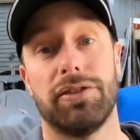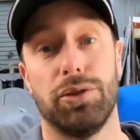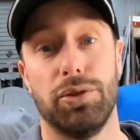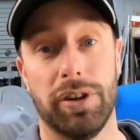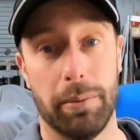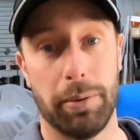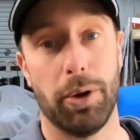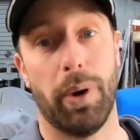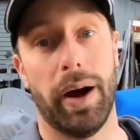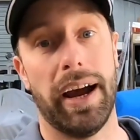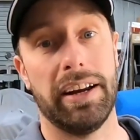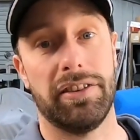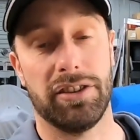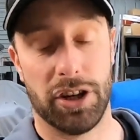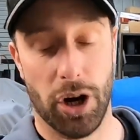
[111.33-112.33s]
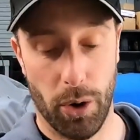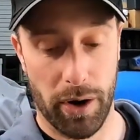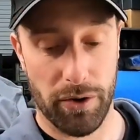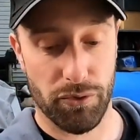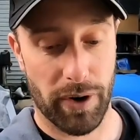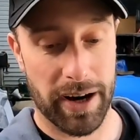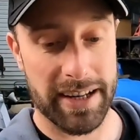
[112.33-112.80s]
to WA to go
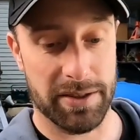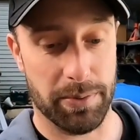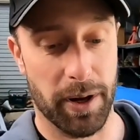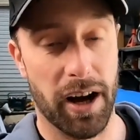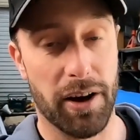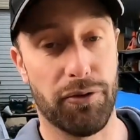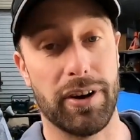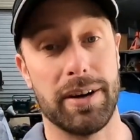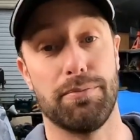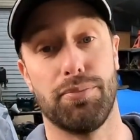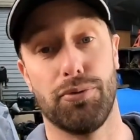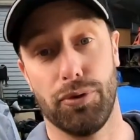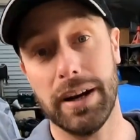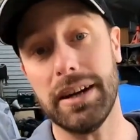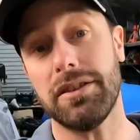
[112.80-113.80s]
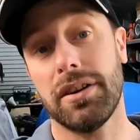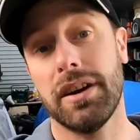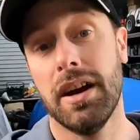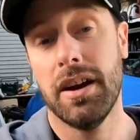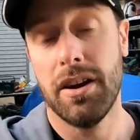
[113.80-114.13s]
and race with our friend Brent